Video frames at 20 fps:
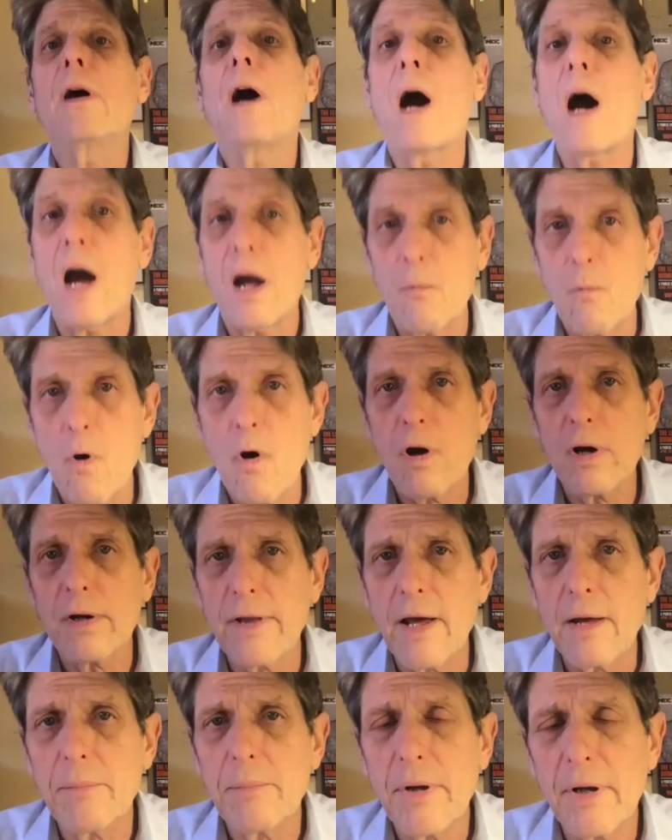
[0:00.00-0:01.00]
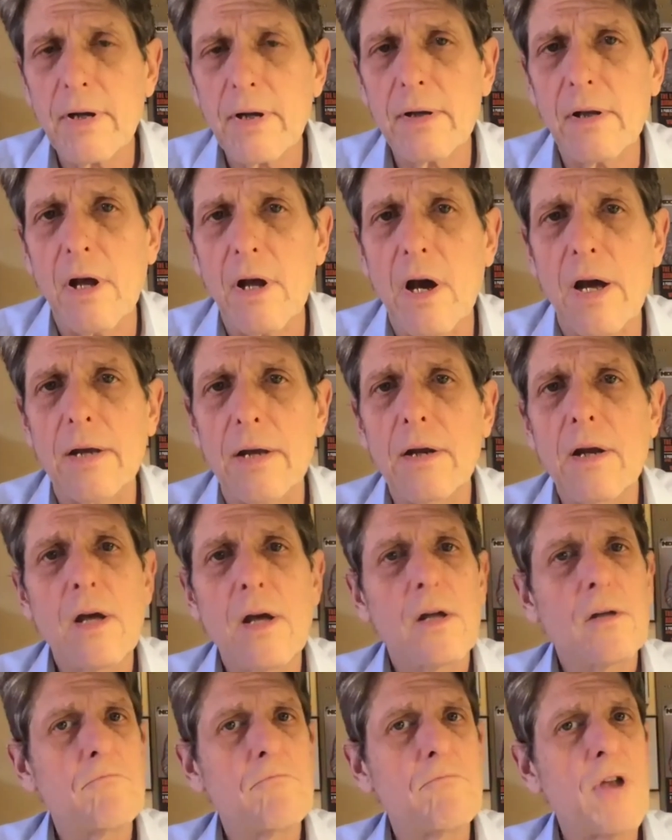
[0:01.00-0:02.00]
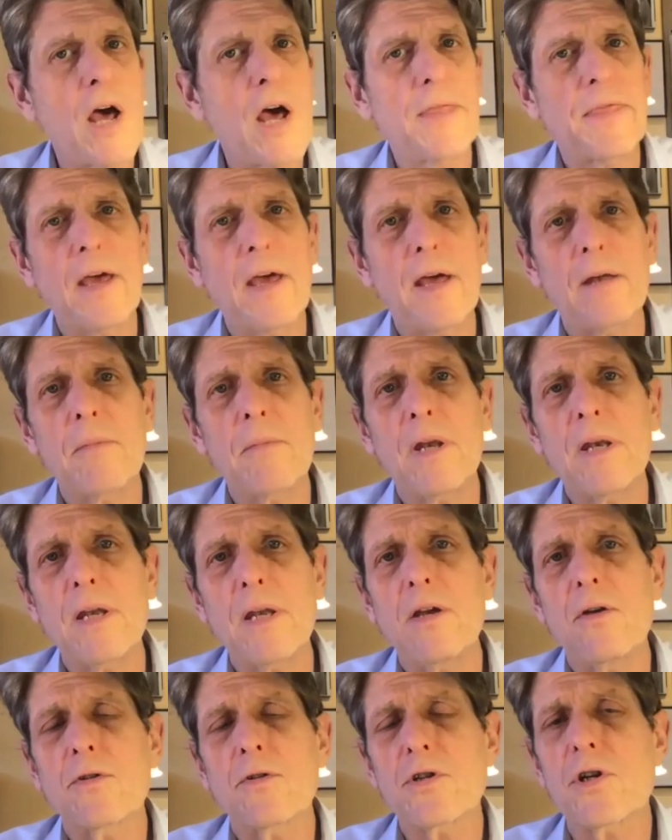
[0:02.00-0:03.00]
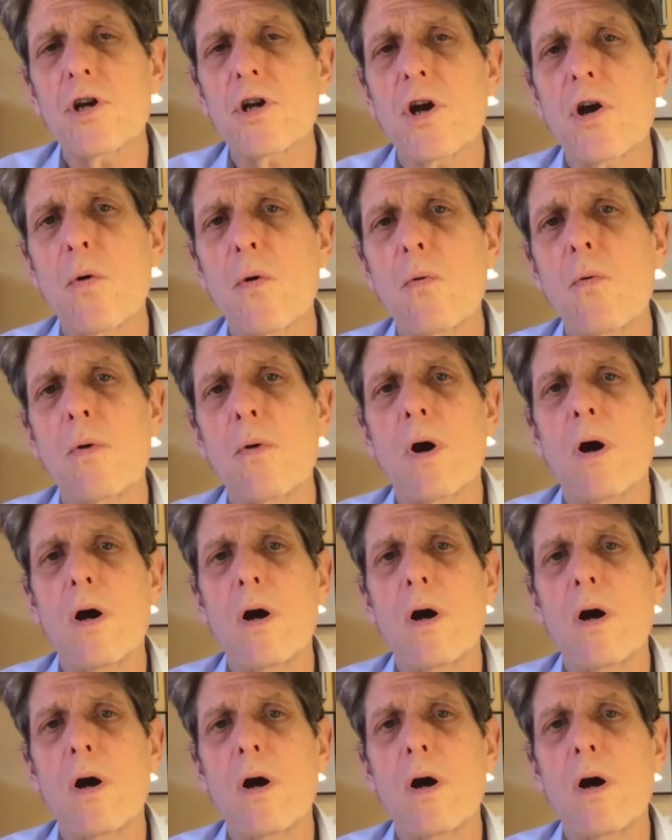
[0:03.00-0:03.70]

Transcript: I walked that picket line. Not that many years ago,